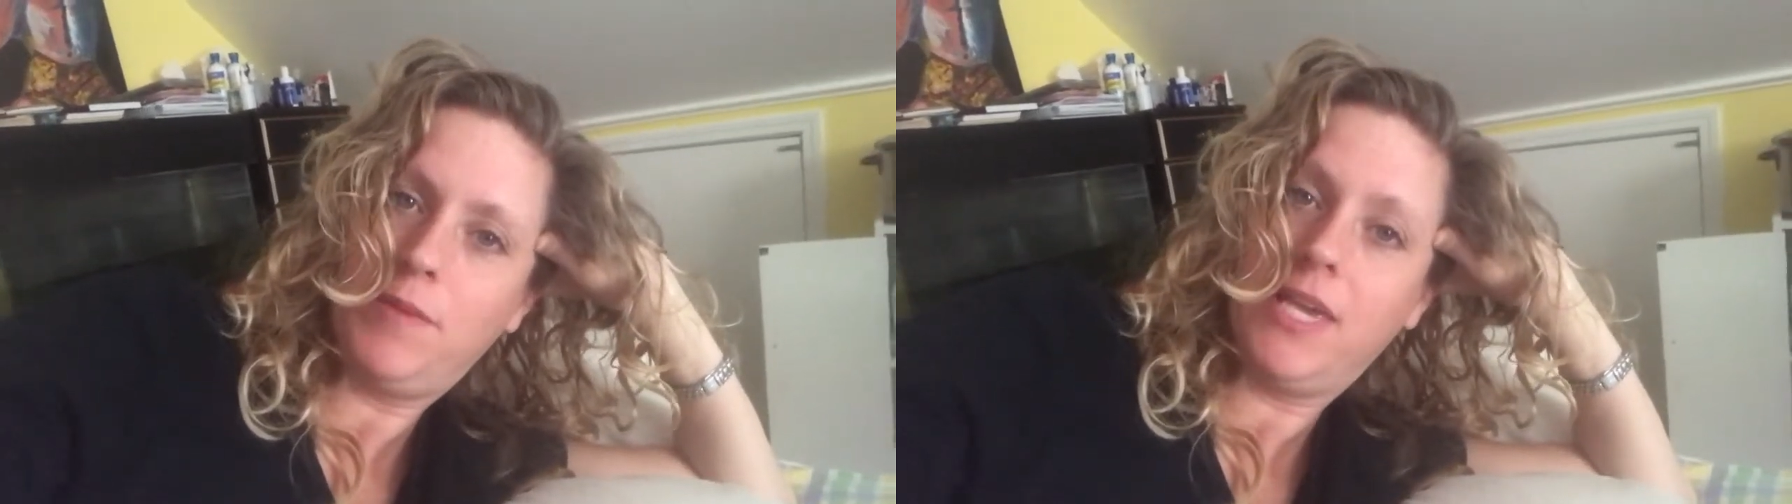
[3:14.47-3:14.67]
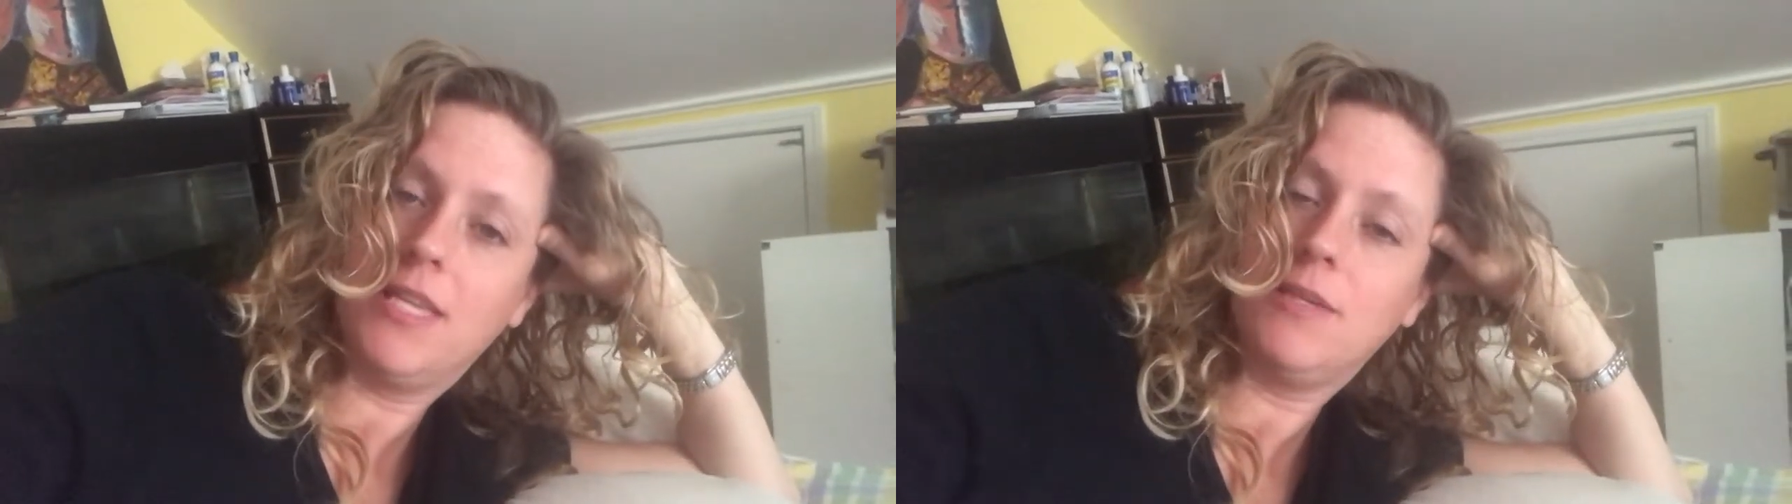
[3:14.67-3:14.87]

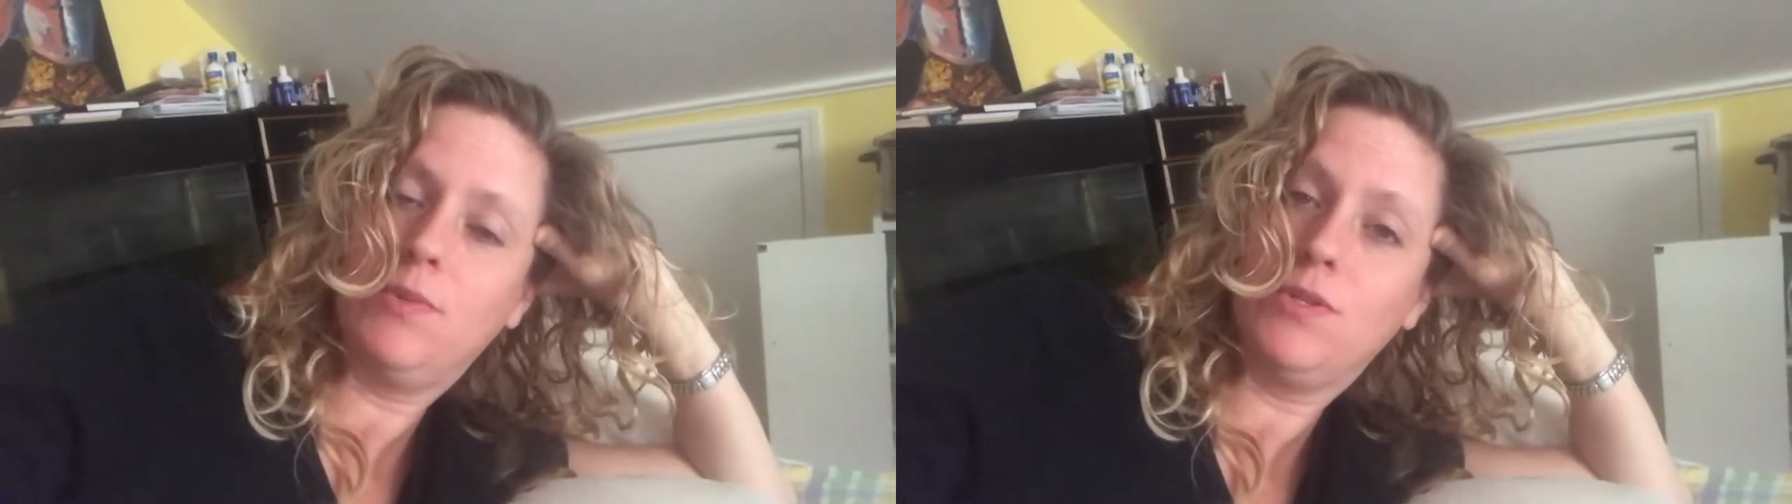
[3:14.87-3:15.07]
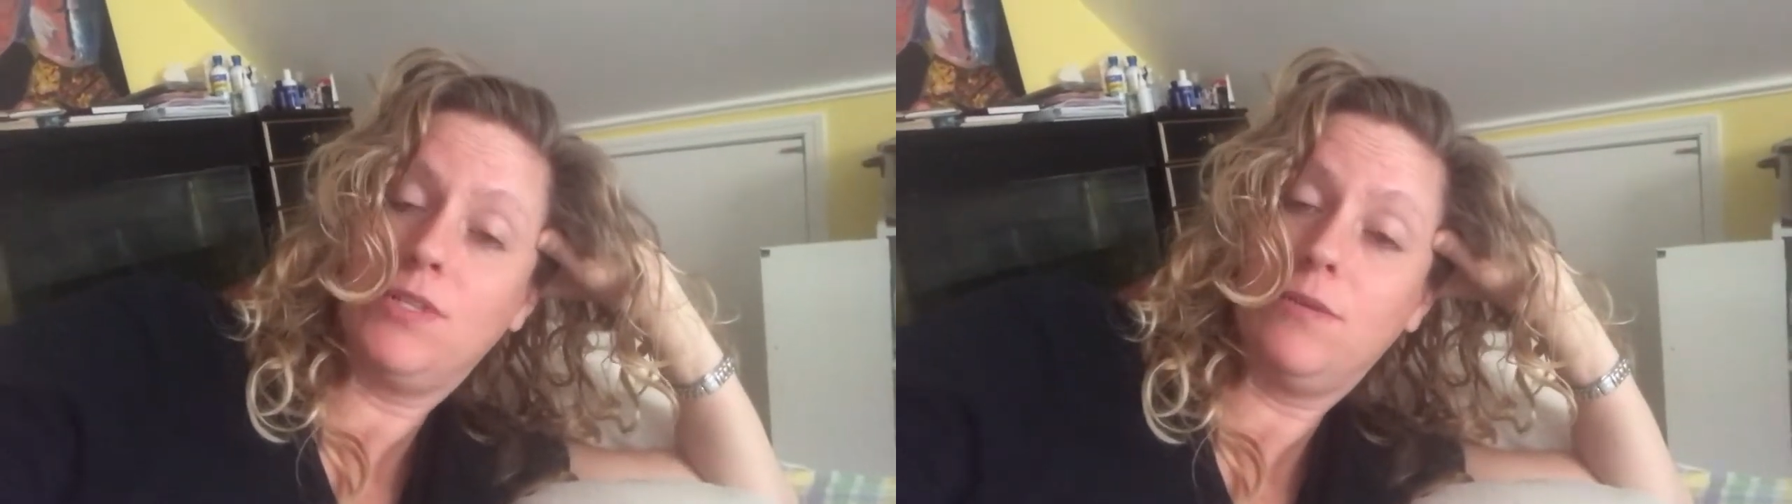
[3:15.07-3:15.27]
because it
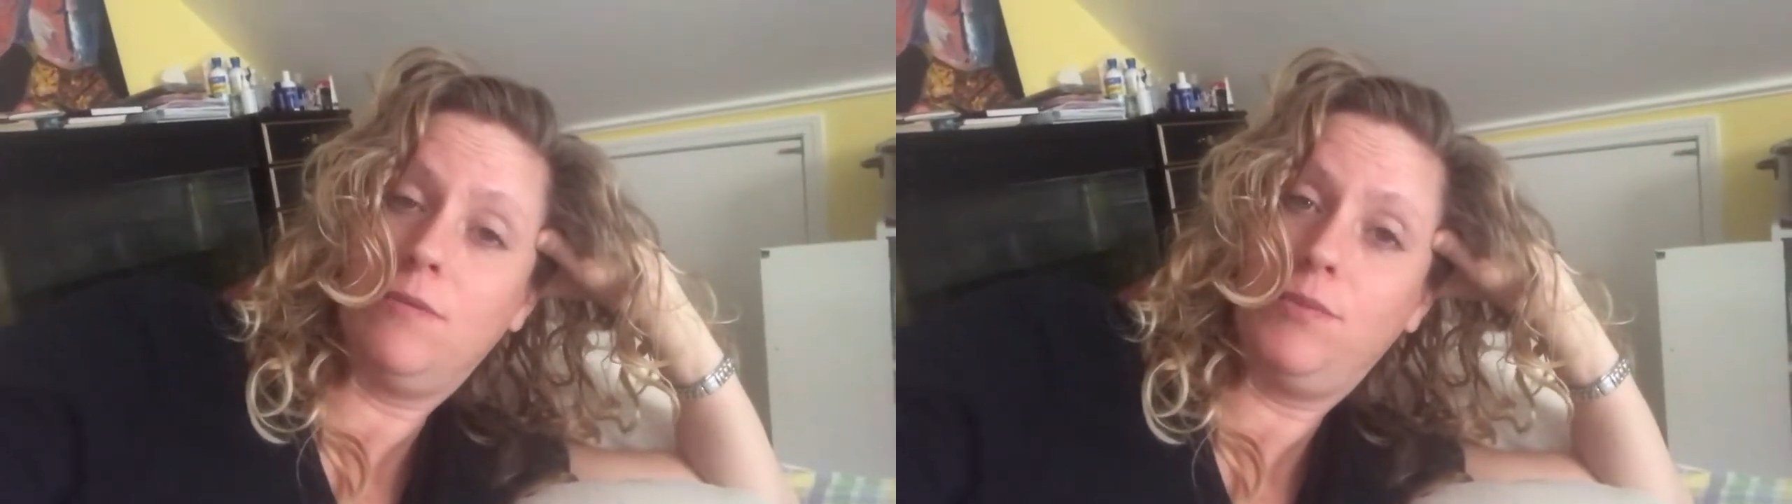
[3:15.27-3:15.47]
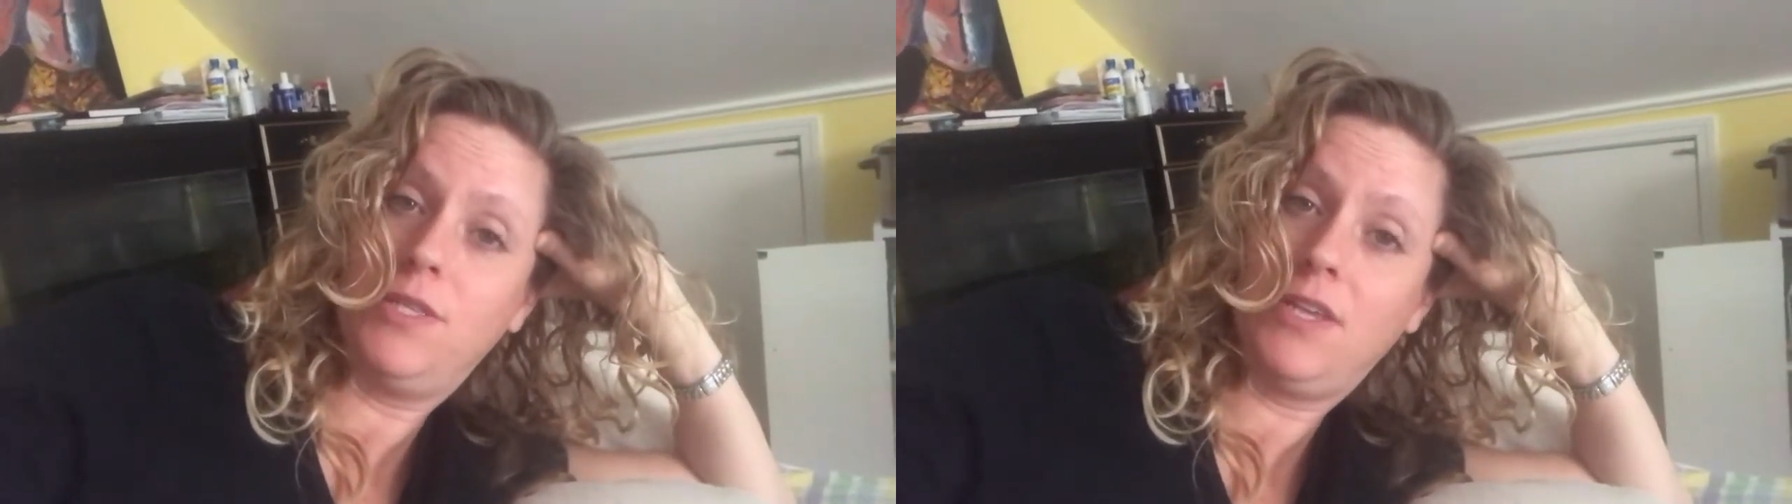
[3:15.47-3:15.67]

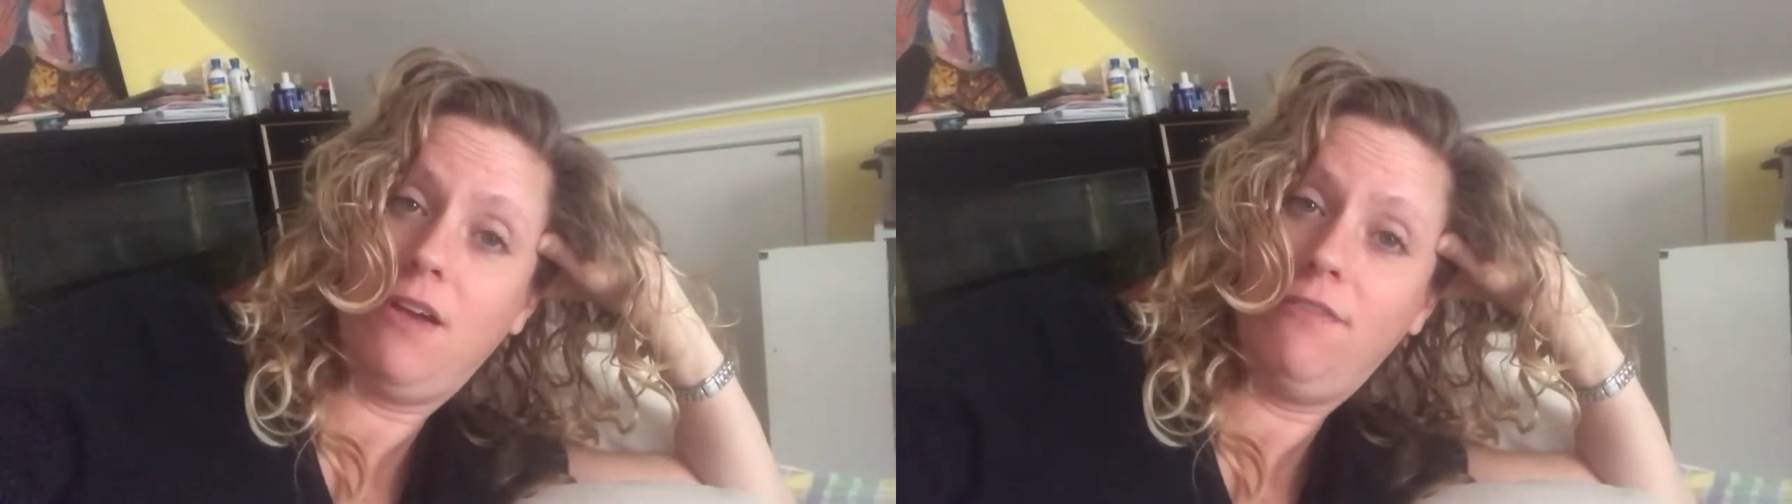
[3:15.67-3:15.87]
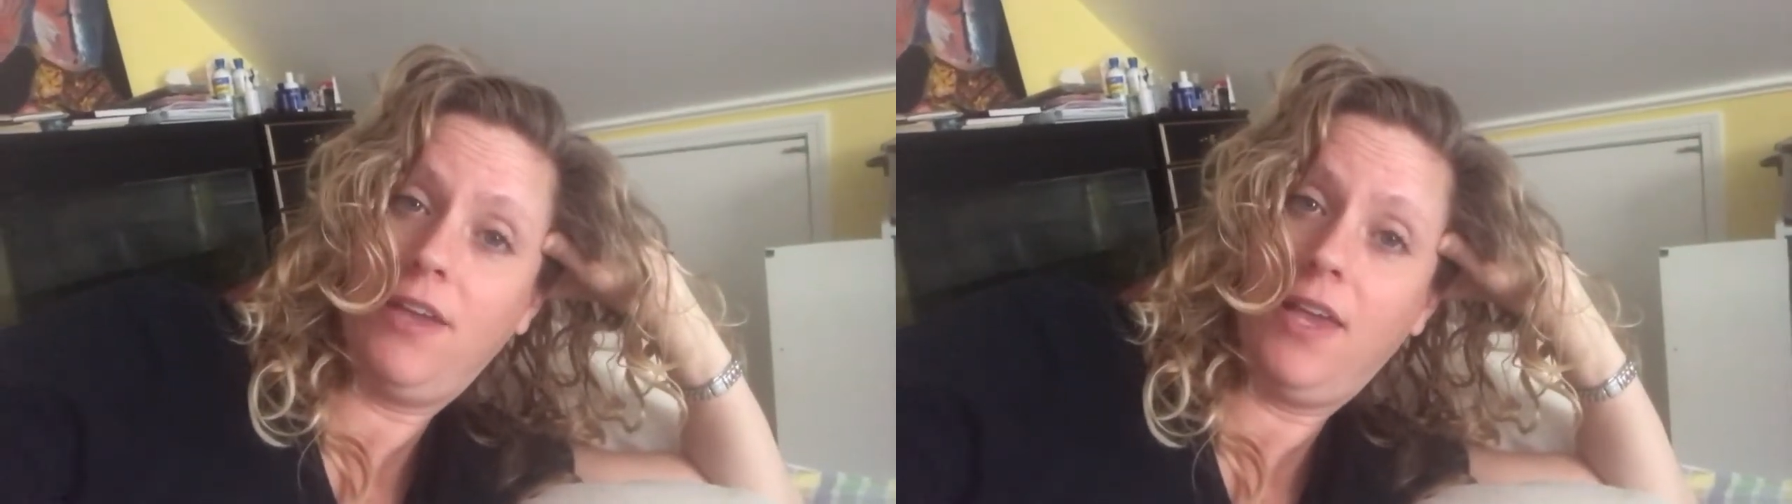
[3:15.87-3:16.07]
puts
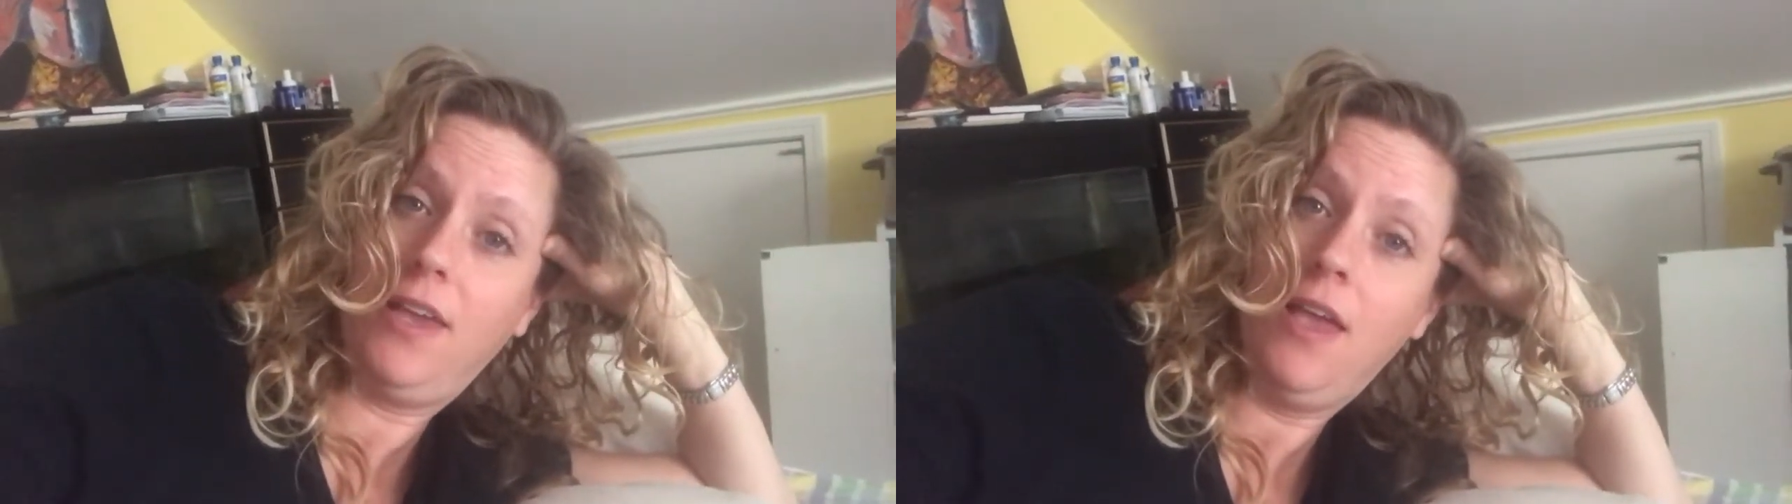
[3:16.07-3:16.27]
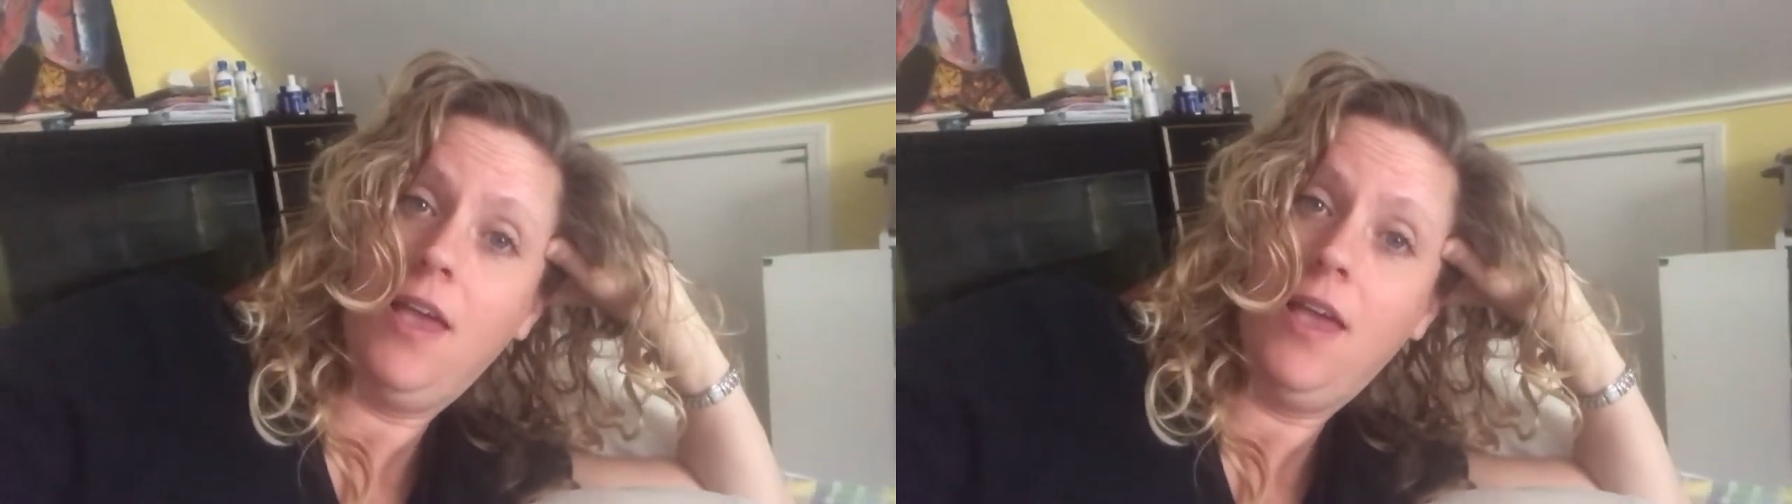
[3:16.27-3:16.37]
off a